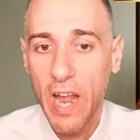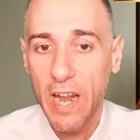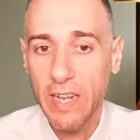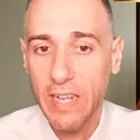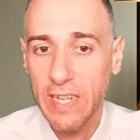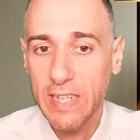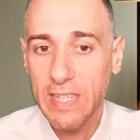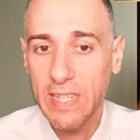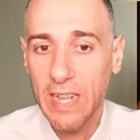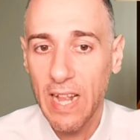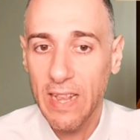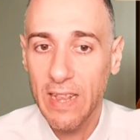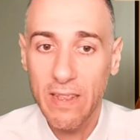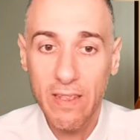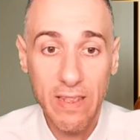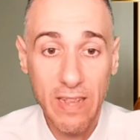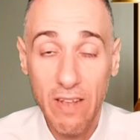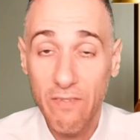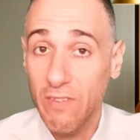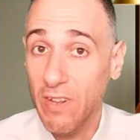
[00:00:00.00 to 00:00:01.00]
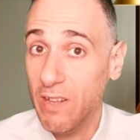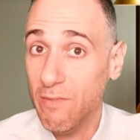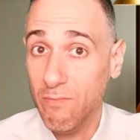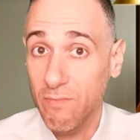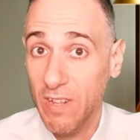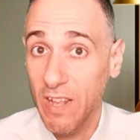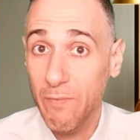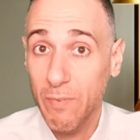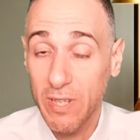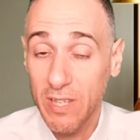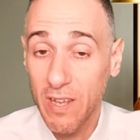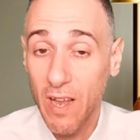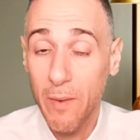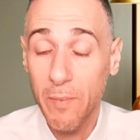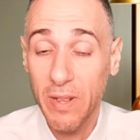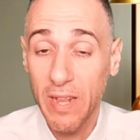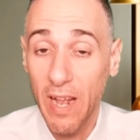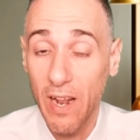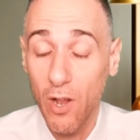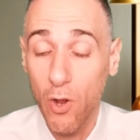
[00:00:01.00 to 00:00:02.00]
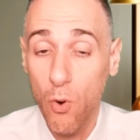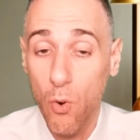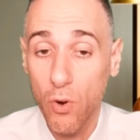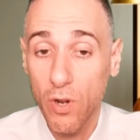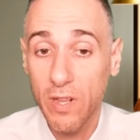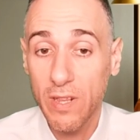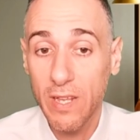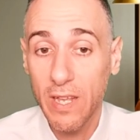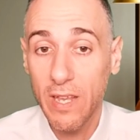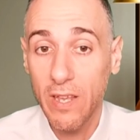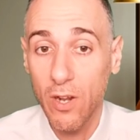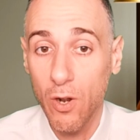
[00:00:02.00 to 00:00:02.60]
And you can see that they've been timing that accordingly.